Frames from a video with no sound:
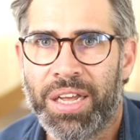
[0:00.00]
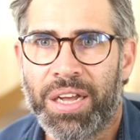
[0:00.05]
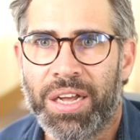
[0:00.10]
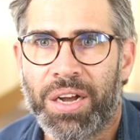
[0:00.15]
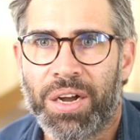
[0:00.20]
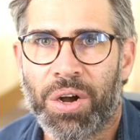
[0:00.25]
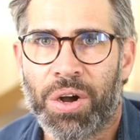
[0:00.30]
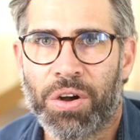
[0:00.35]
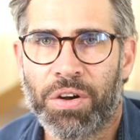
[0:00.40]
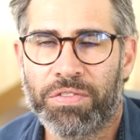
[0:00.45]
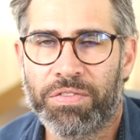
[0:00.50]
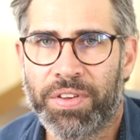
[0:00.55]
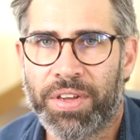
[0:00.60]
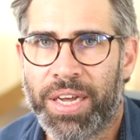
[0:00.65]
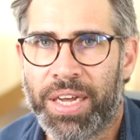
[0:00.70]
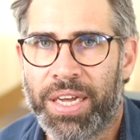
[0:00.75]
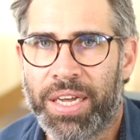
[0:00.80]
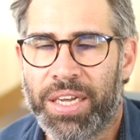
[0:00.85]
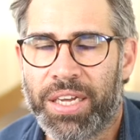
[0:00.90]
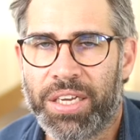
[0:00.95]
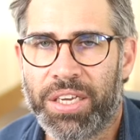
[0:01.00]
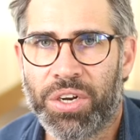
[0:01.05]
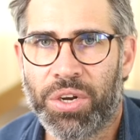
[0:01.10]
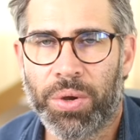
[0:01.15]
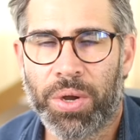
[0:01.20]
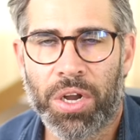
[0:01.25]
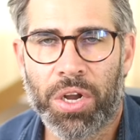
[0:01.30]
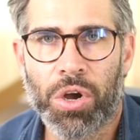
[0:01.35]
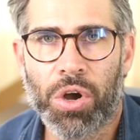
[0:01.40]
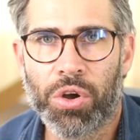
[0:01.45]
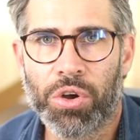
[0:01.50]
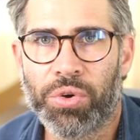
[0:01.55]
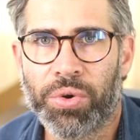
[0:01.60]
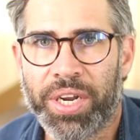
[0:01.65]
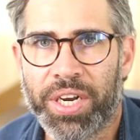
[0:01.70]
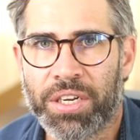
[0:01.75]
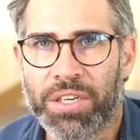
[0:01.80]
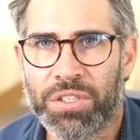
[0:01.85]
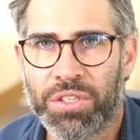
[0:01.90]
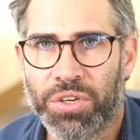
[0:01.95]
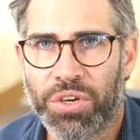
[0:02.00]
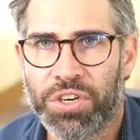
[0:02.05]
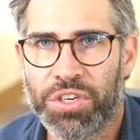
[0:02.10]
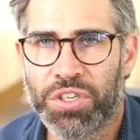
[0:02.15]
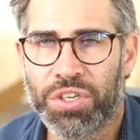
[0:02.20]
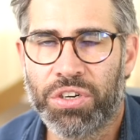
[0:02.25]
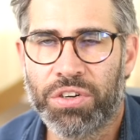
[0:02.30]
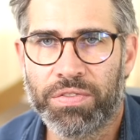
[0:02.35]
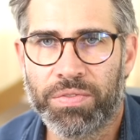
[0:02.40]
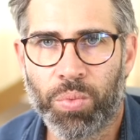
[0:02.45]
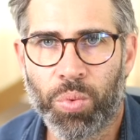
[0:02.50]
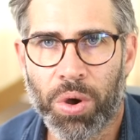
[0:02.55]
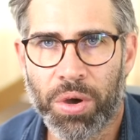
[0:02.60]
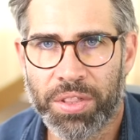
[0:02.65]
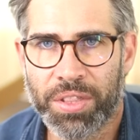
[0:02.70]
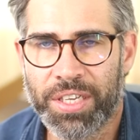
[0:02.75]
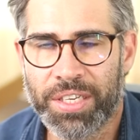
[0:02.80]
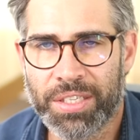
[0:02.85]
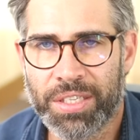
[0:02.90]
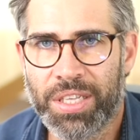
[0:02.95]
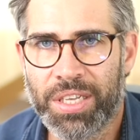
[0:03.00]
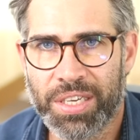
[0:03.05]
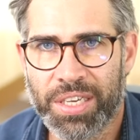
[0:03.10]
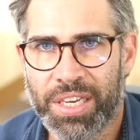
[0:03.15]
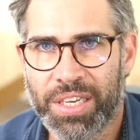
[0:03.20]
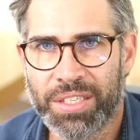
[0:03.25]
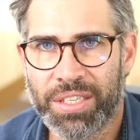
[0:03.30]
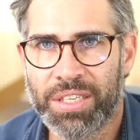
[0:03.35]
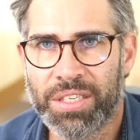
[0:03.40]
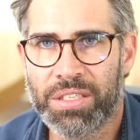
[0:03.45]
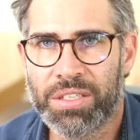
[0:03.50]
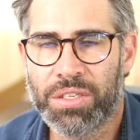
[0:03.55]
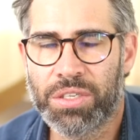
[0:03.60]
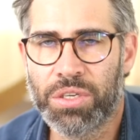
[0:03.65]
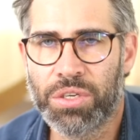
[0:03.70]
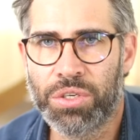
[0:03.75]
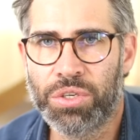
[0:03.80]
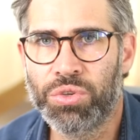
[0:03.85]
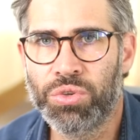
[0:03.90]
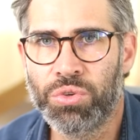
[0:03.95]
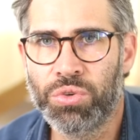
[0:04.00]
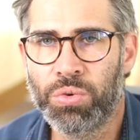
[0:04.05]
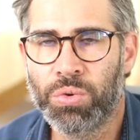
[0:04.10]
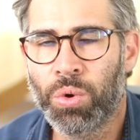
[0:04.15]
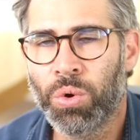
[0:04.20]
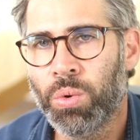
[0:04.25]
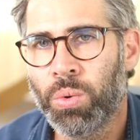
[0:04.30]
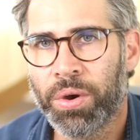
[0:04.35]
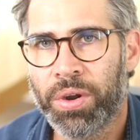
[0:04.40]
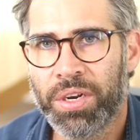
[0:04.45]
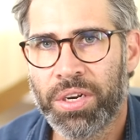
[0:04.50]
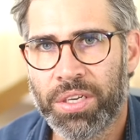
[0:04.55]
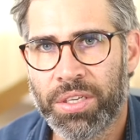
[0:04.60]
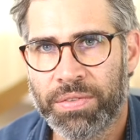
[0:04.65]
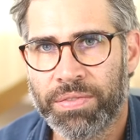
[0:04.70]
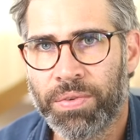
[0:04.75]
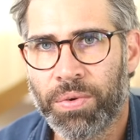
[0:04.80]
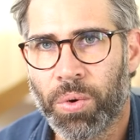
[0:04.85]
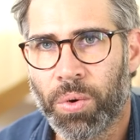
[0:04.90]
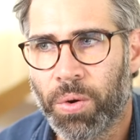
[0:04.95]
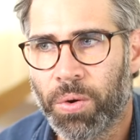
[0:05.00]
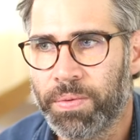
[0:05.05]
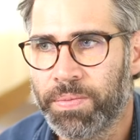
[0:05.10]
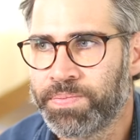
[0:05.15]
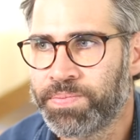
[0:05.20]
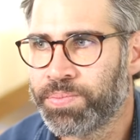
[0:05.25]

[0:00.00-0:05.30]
of, a concrete assertion of what this thing exists to do or what it is for.